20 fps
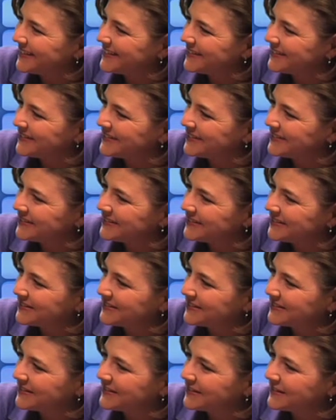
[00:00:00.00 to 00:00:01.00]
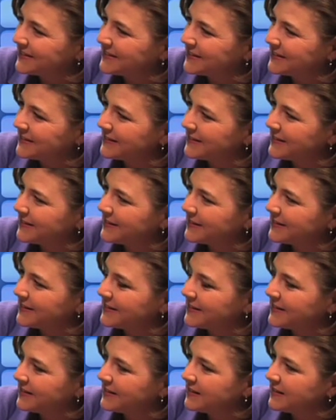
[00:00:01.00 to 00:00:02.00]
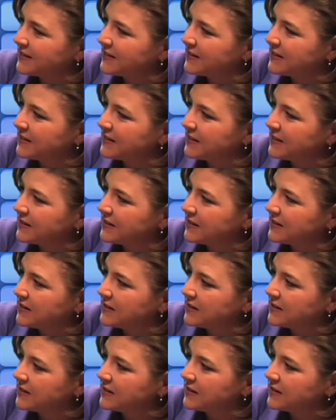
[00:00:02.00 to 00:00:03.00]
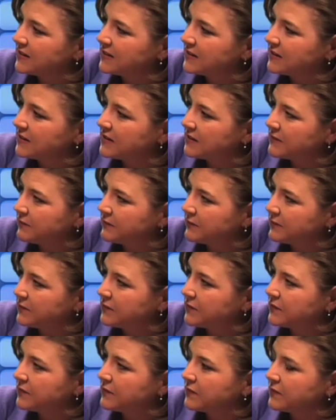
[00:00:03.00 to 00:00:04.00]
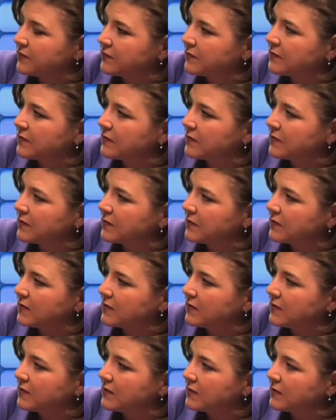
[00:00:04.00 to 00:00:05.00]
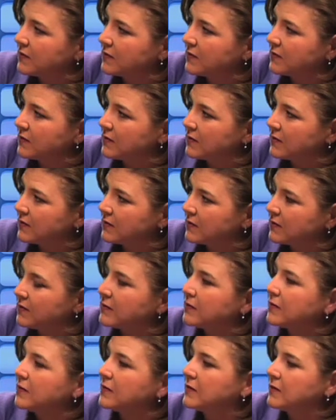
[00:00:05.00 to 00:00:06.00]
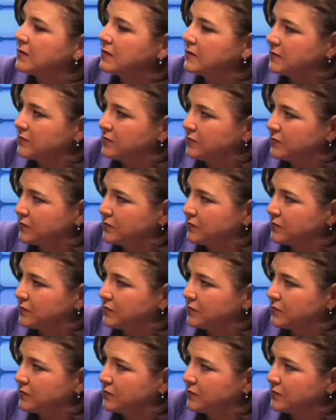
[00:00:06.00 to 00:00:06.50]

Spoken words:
This person isn't speaking.